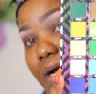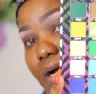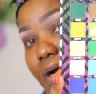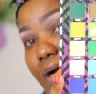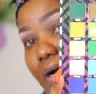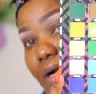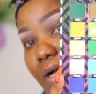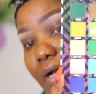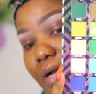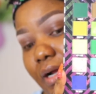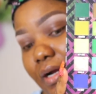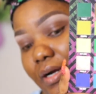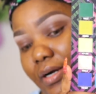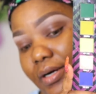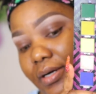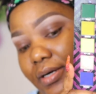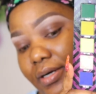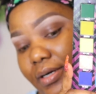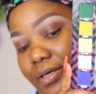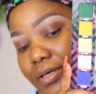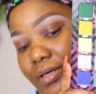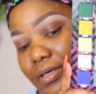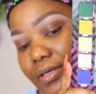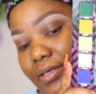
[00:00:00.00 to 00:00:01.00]

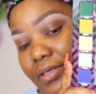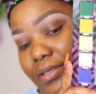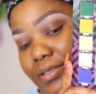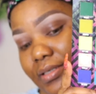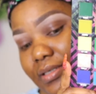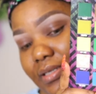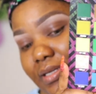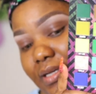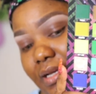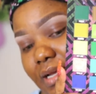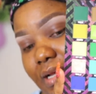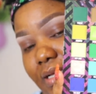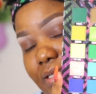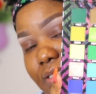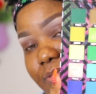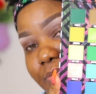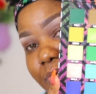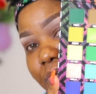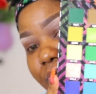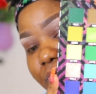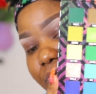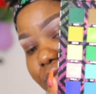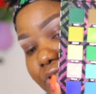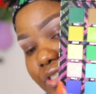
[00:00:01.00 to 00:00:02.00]
occur he has
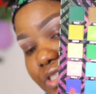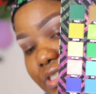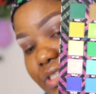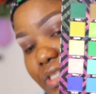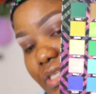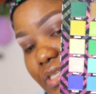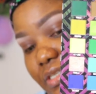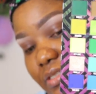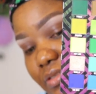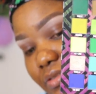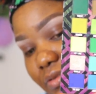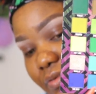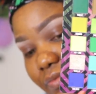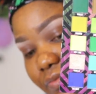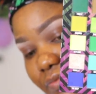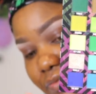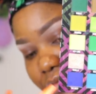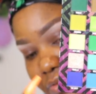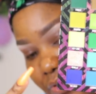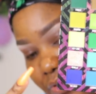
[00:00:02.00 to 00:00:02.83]
beautiful shades of